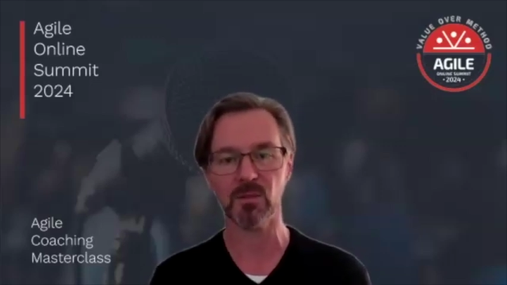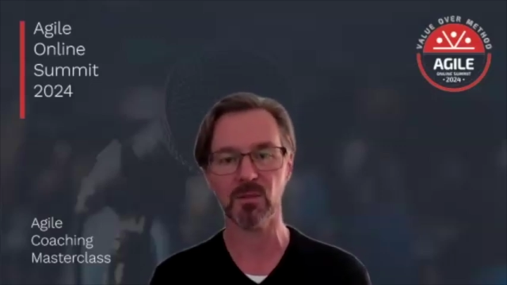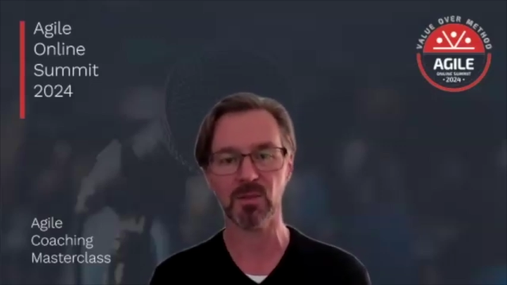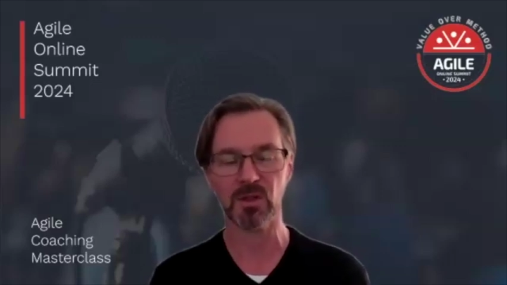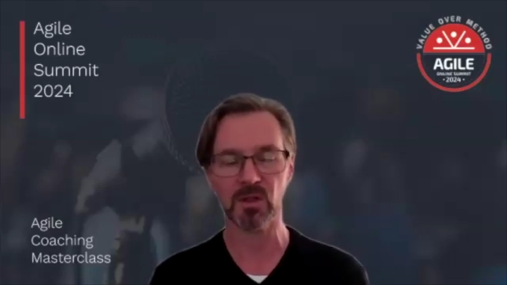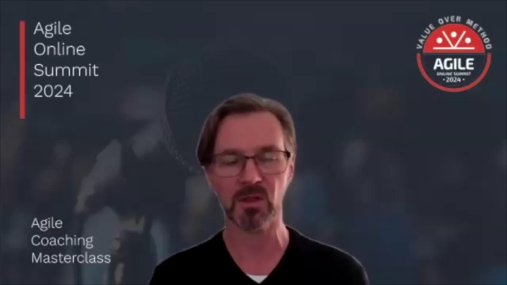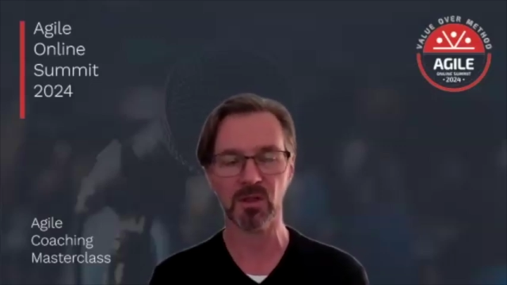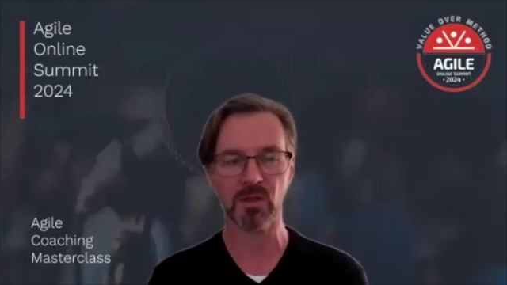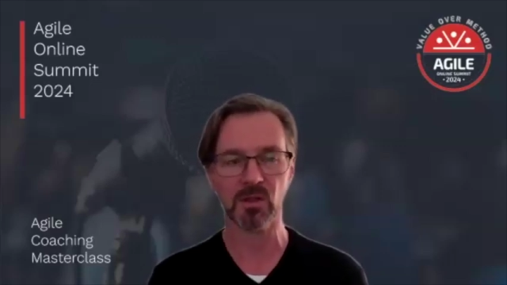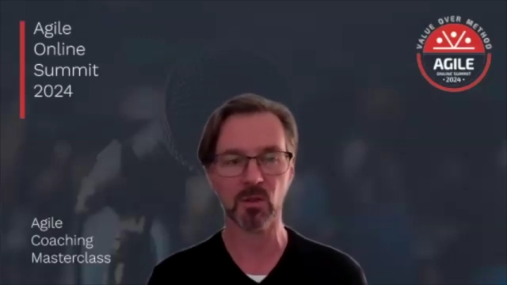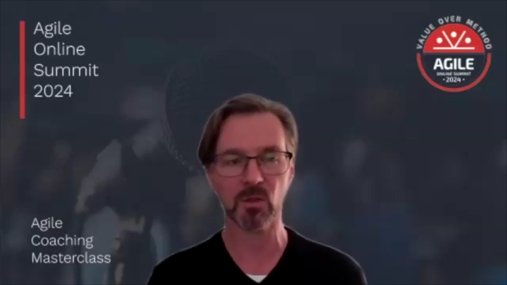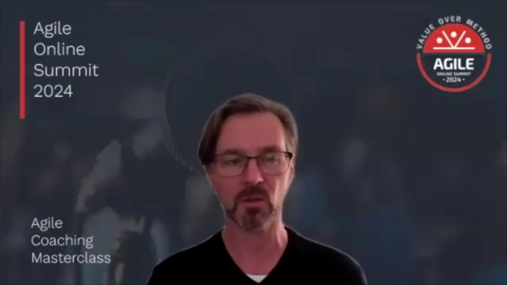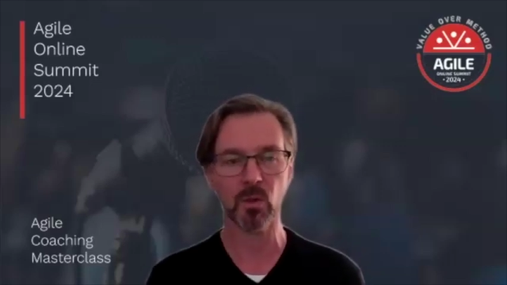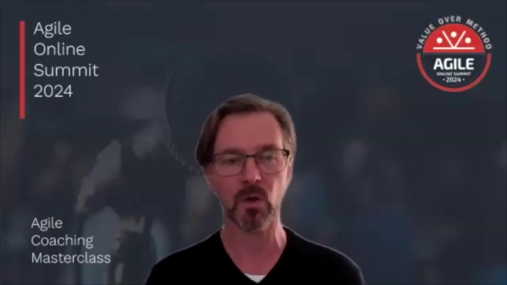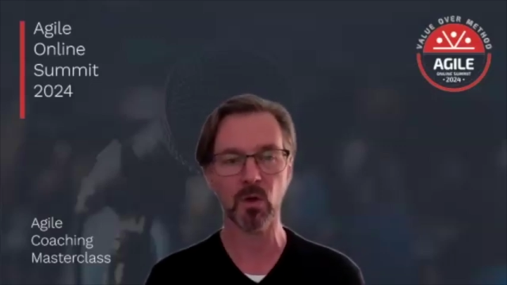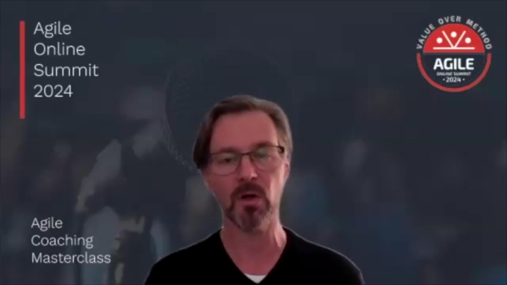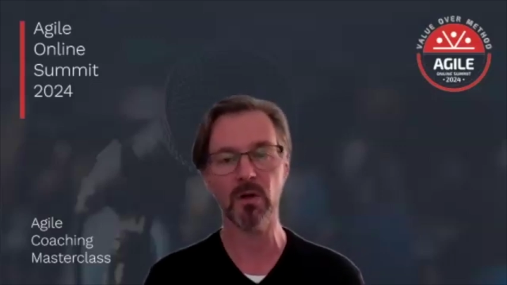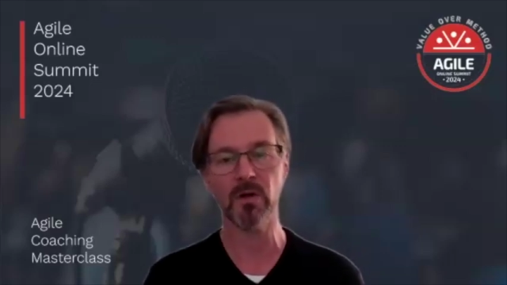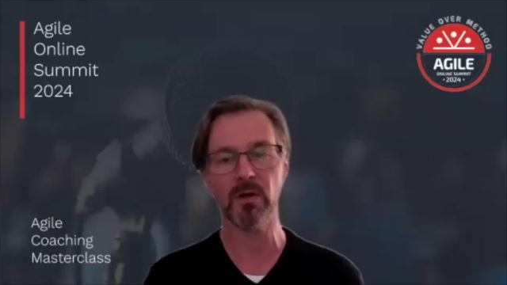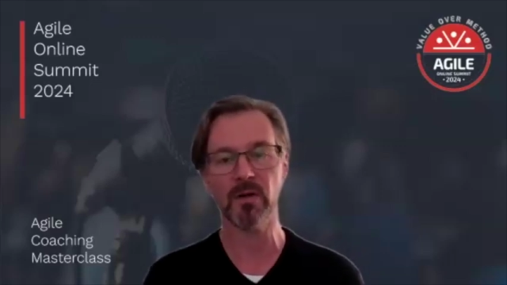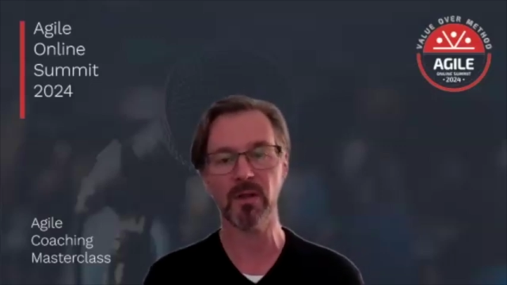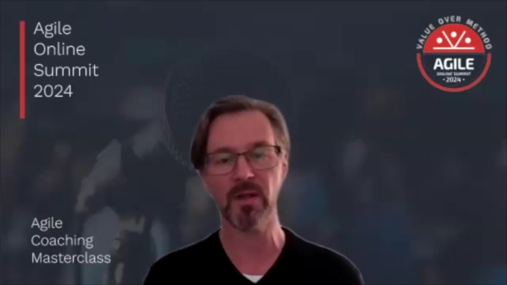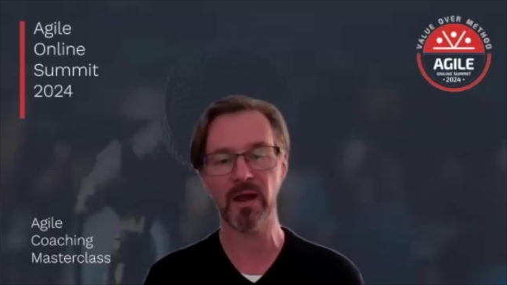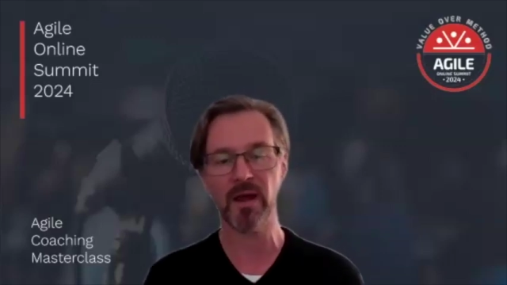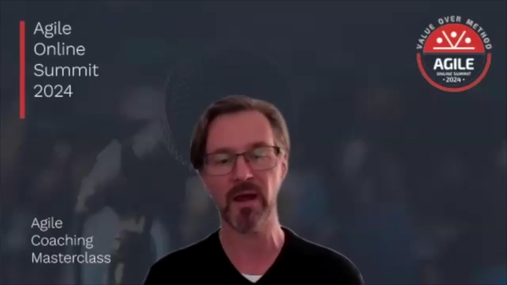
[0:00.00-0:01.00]
because you
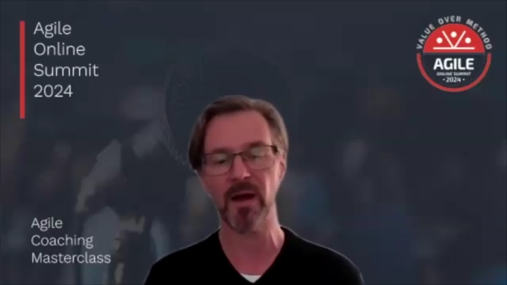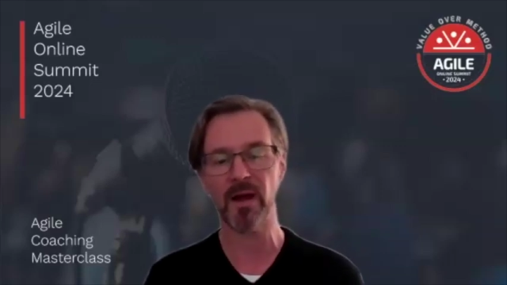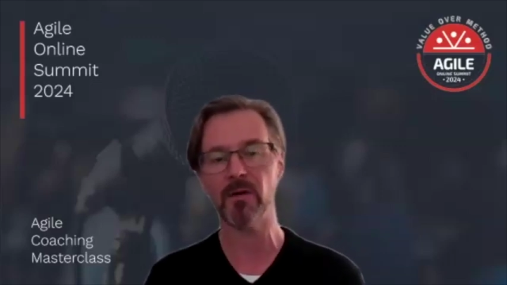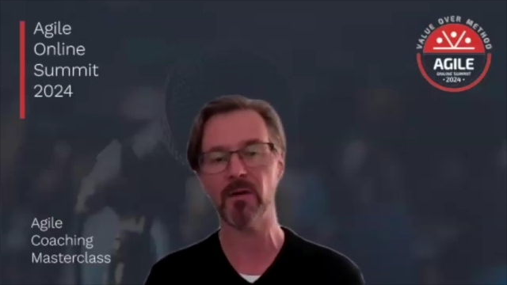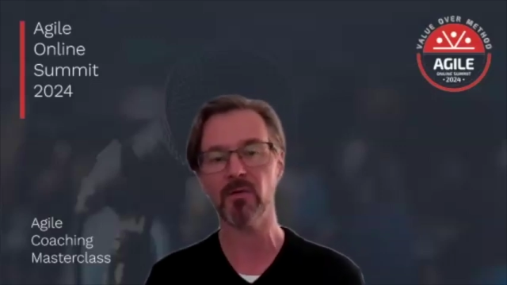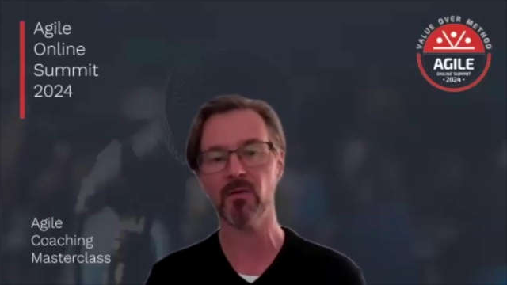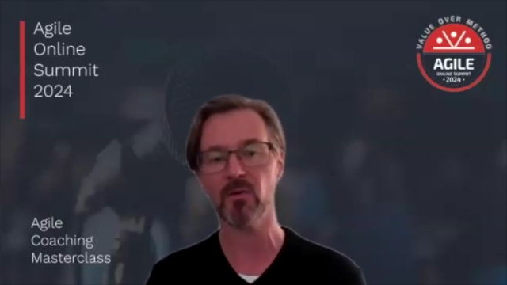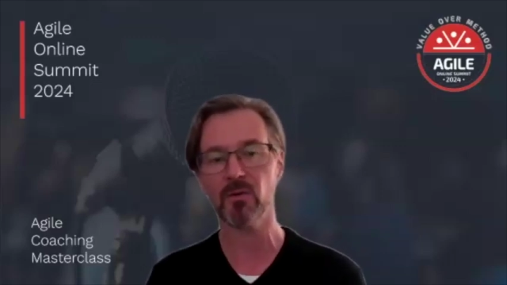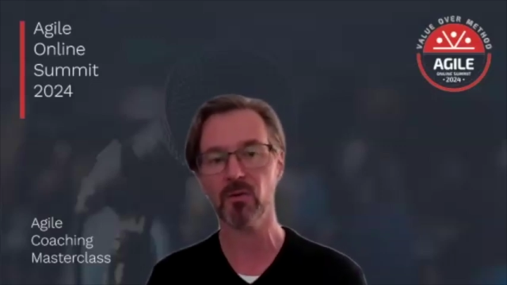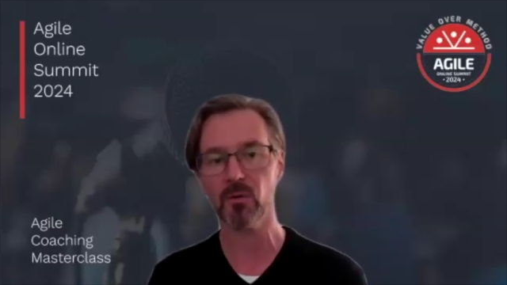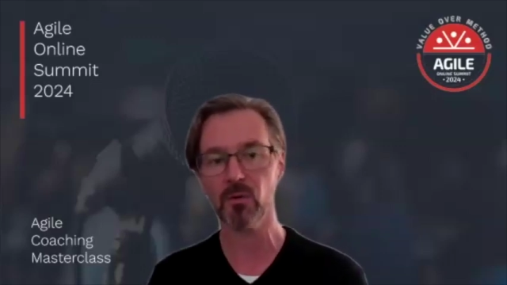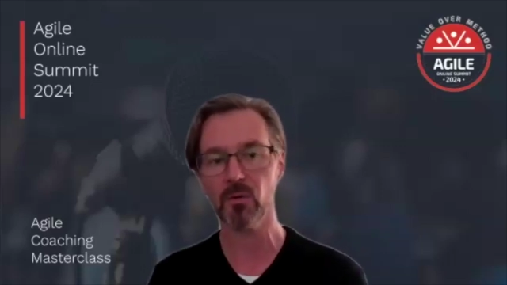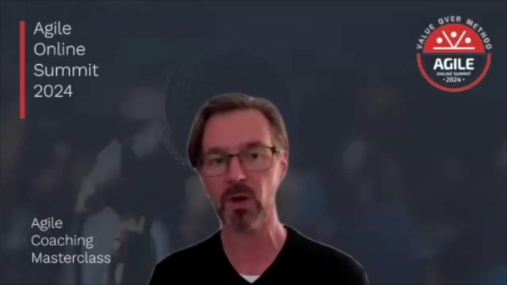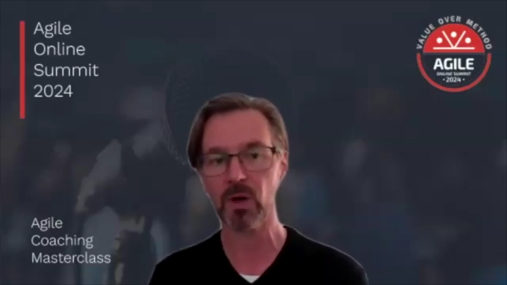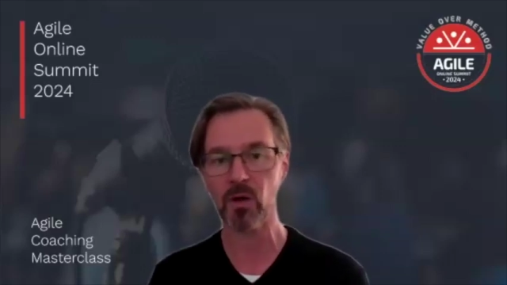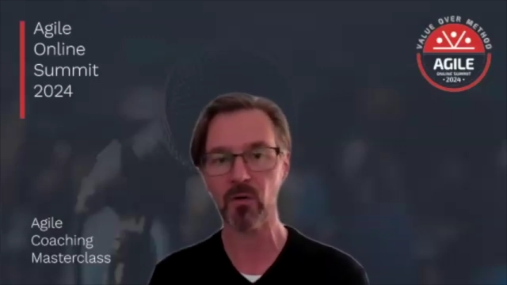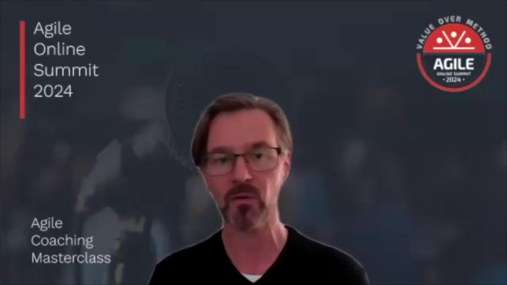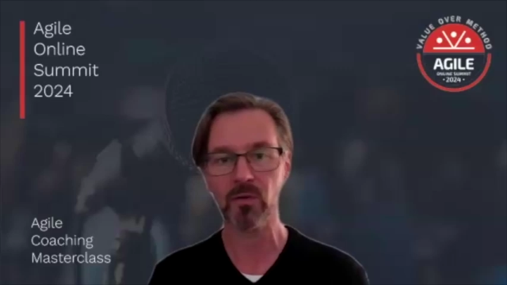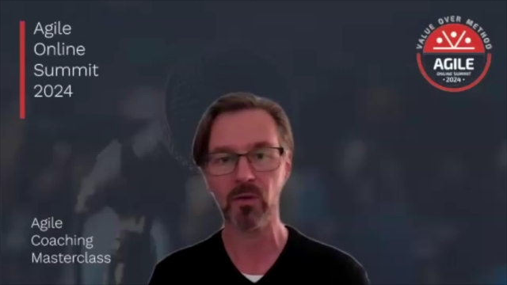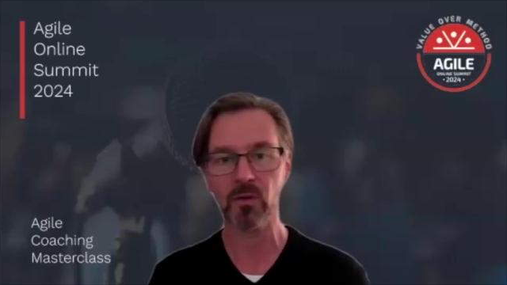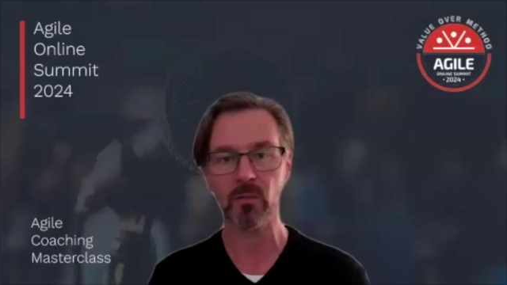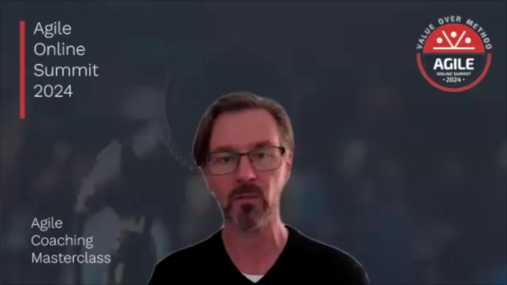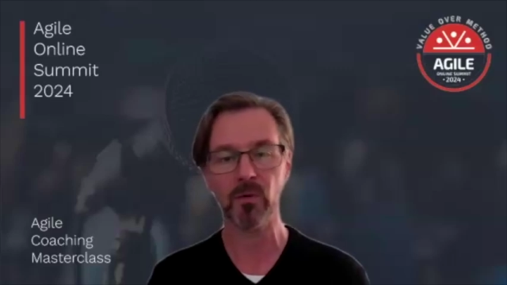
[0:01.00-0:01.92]
were there throughout the